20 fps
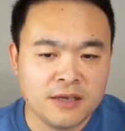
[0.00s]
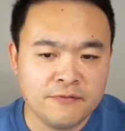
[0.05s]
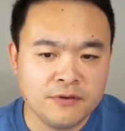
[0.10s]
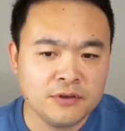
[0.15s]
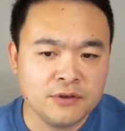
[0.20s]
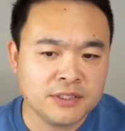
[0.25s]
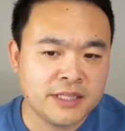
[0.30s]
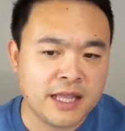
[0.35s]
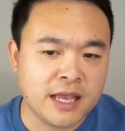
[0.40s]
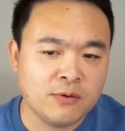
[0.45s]
if
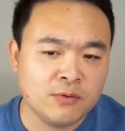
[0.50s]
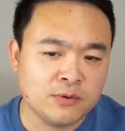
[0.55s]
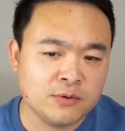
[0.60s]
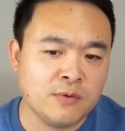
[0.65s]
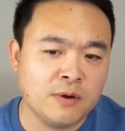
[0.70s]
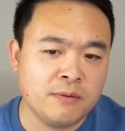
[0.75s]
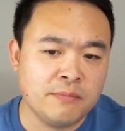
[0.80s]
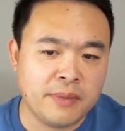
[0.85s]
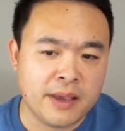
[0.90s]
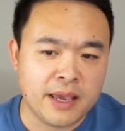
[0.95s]
you stay
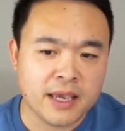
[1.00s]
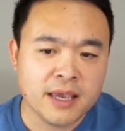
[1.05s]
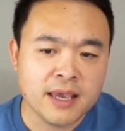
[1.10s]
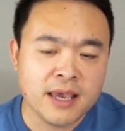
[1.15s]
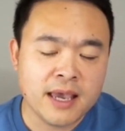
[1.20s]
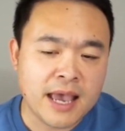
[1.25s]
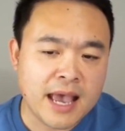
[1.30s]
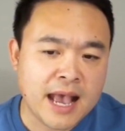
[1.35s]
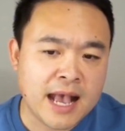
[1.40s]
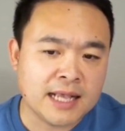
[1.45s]
with one bank,
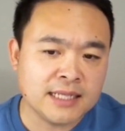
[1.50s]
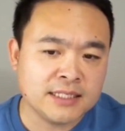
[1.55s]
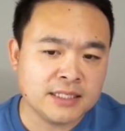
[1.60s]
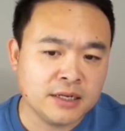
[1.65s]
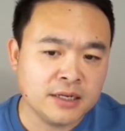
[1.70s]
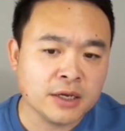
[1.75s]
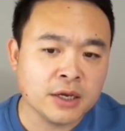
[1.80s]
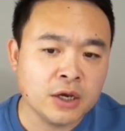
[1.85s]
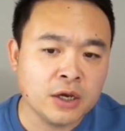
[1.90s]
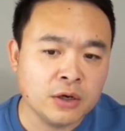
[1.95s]

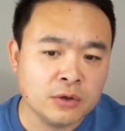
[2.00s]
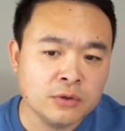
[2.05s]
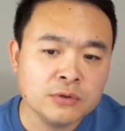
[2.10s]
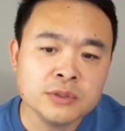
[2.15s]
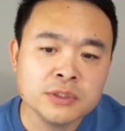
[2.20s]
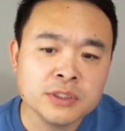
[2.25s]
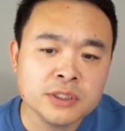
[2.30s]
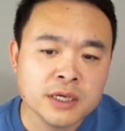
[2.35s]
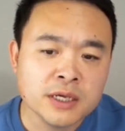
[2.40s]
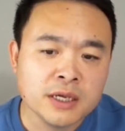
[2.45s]
as it
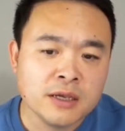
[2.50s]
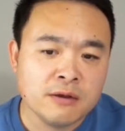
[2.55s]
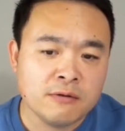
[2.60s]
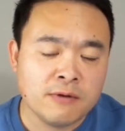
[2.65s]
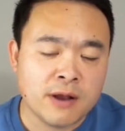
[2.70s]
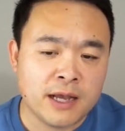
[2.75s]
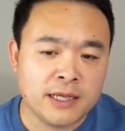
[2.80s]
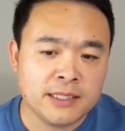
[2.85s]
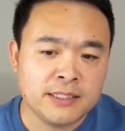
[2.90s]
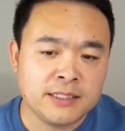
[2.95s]
goes,
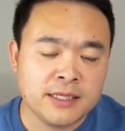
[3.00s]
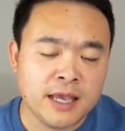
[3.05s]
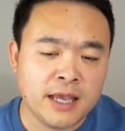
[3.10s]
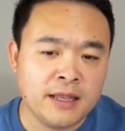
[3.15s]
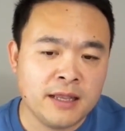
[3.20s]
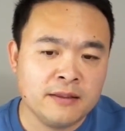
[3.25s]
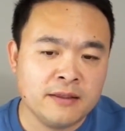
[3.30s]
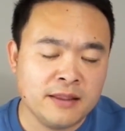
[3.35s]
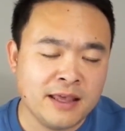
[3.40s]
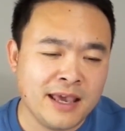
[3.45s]
right,
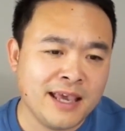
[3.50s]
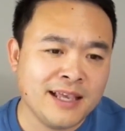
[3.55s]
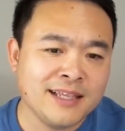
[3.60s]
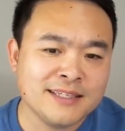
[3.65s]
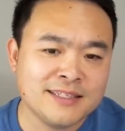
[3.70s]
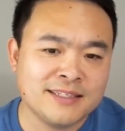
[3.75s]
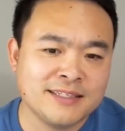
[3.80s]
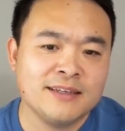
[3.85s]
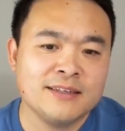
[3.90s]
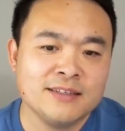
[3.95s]
and the
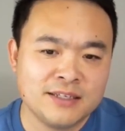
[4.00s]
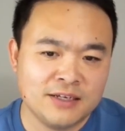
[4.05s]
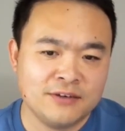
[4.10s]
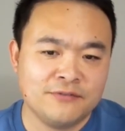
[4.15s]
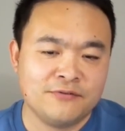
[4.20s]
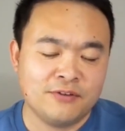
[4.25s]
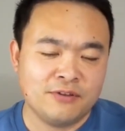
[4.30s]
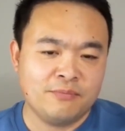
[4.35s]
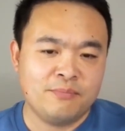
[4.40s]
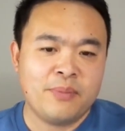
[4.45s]

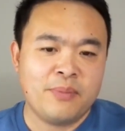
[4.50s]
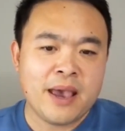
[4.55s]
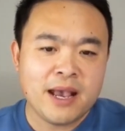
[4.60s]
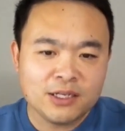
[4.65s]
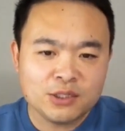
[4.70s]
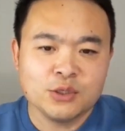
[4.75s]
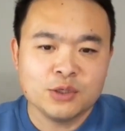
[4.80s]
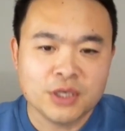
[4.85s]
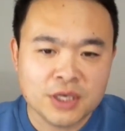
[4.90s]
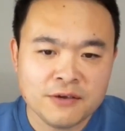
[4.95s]
incentive for the
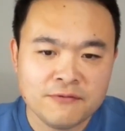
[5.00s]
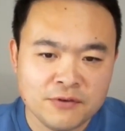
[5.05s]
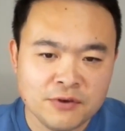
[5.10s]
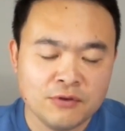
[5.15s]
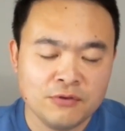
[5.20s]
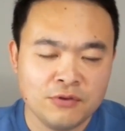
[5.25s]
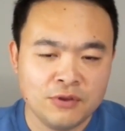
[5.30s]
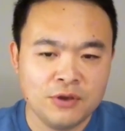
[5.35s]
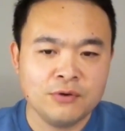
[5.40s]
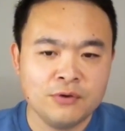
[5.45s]
bank to give
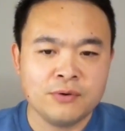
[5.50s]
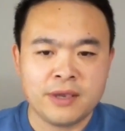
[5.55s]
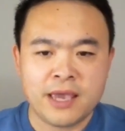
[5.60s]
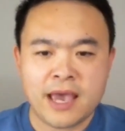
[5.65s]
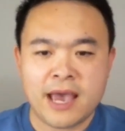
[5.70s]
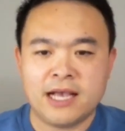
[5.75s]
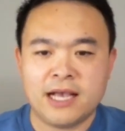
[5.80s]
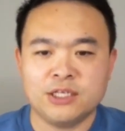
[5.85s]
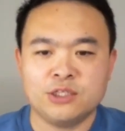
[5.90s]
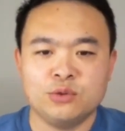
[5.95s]
you new
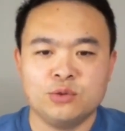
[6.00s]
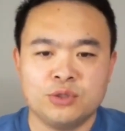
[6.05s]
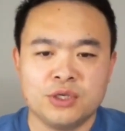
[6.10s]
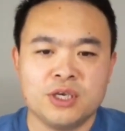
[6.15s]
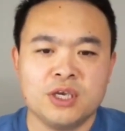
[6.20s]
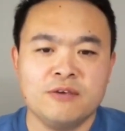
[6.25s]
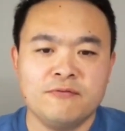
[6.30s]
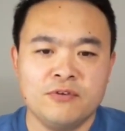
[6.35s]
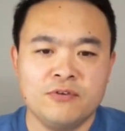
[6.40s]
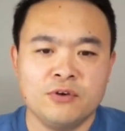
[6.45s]
cash or
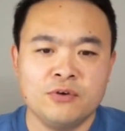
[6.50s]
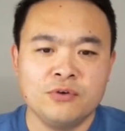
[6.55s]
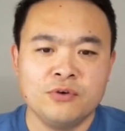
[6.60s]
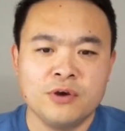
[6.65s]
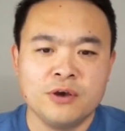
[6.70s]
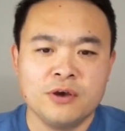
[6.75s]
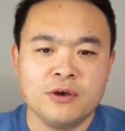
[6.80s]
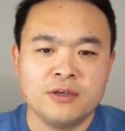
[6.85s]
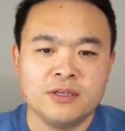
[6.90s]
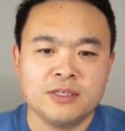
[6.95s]
to give you
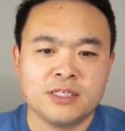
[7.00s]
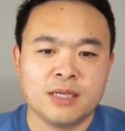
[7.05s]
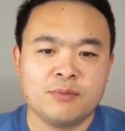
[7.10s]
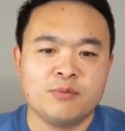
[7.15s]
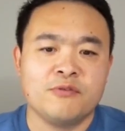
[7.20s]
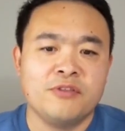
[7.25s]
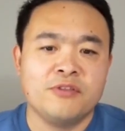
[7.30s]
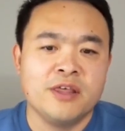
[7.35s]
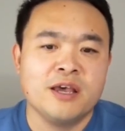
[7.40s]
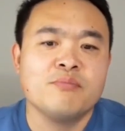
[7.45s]

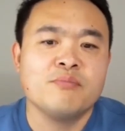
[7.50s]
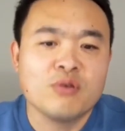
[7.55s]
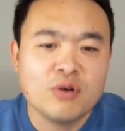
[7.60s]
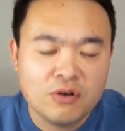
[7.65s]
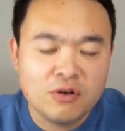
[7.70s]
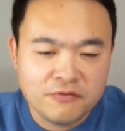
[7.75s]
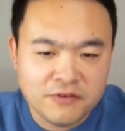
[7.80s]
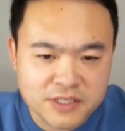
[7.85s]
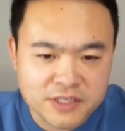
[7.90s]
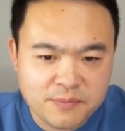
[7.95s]
some of their
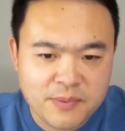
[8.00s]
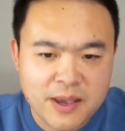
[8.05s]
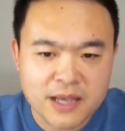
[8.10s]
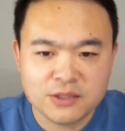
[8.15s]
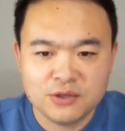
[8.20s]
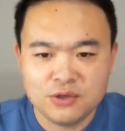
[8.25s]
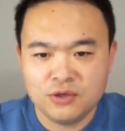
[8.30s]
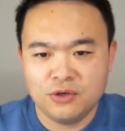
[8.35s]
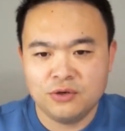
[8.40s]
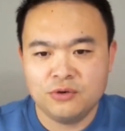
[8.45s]
profits
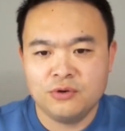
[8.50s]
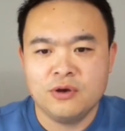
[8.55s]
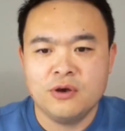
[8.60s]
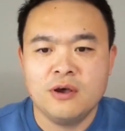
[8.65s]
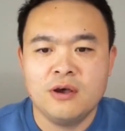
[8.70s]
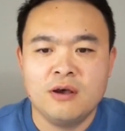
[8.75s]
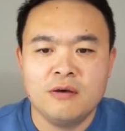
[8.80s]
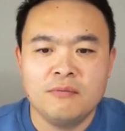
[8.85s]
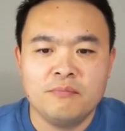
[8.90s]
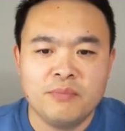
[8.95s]
back to you
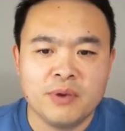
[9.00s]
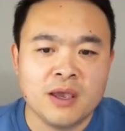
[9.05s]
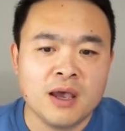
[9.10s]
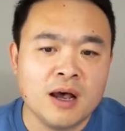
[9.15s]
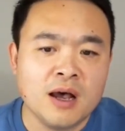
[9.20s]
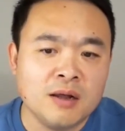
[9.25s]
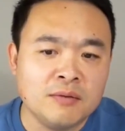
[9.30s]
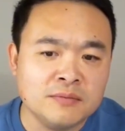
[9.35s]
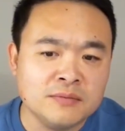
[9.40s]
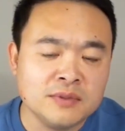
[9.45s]

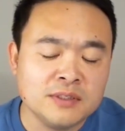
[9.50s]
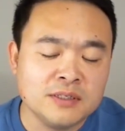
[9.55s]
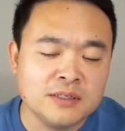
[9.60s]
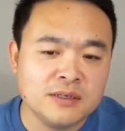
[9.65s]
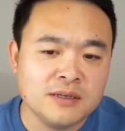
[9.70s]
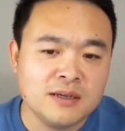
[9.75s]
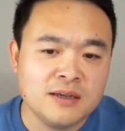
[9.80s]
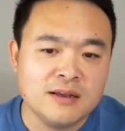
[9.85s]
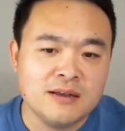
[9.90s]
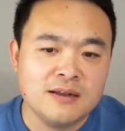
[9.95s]
becomes
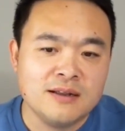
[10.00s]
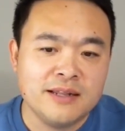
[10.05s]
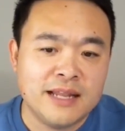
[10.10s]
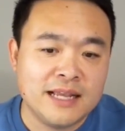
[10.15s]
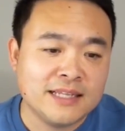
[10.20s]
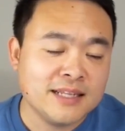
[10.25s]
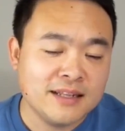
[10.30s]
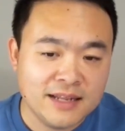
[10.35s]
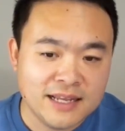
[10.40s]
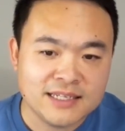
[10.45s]

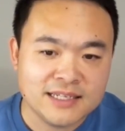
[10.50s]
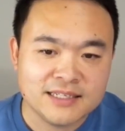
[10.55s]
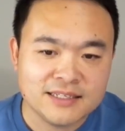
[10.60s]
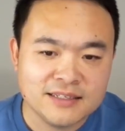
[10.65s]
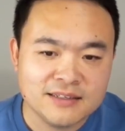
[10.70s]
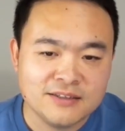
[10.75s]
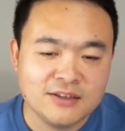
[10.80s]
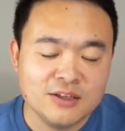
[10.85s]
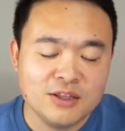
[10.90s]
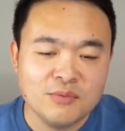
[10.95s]
less and
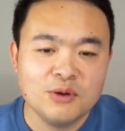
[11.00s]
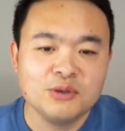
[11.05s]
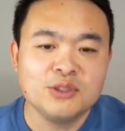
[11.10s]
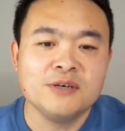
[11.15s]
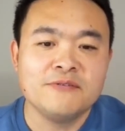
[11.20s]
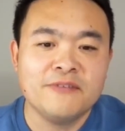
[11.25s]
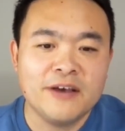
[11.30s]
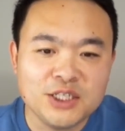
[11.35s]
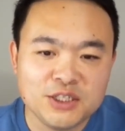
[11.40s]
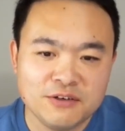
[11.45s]
less. So the
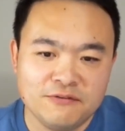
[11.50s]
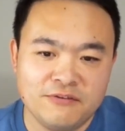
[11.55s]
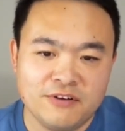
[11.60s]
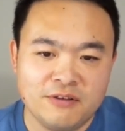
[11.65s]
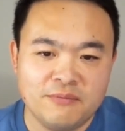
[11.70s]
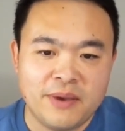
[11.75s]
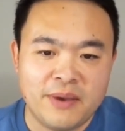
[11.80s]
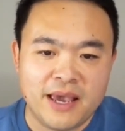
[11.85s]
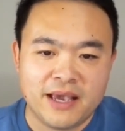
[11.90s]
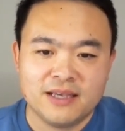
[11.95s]
motivation
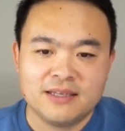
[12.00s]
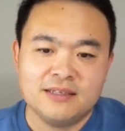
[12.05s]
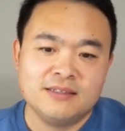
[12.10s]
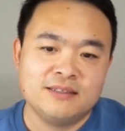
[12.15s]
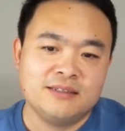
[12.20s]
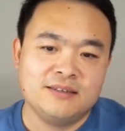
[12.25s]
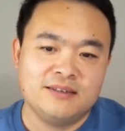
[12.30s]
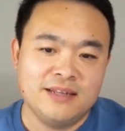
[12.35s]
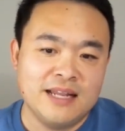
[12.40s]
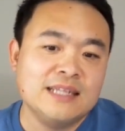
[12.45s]
from the banks
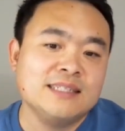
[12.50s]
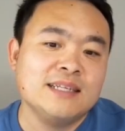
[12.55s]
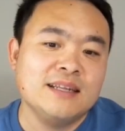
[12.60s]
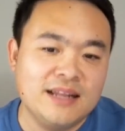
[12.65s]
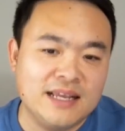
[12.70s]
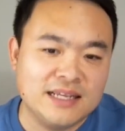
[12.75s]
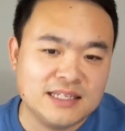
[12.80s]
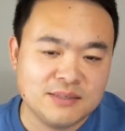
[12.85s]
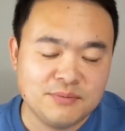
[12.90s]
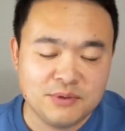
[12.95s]
is less
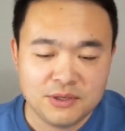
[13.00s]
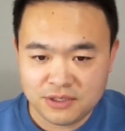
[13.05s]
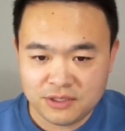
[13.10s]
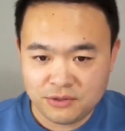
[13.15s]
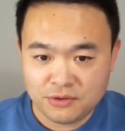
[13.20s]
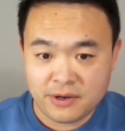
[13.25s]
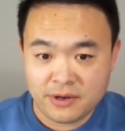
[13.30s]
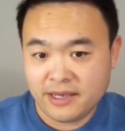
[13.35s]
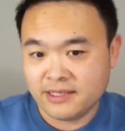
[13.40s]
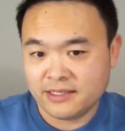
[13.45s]
and less,
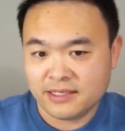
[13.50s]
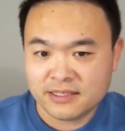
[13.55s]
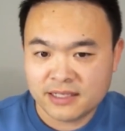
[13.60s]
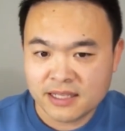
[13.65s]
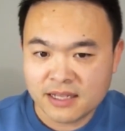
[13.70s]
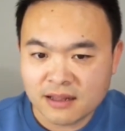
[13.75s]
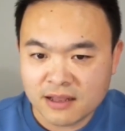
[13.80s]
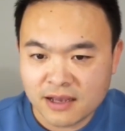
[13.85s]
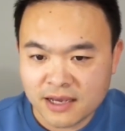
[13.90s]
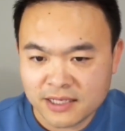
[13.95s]
because your
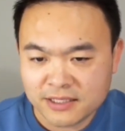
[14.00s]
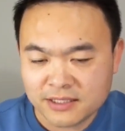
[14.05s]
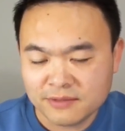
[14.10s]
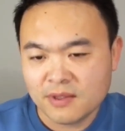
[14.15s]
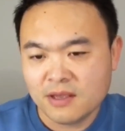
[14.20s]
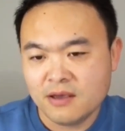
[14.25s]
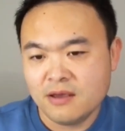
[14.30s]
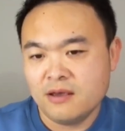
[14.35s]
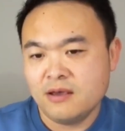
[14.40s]
existing clients,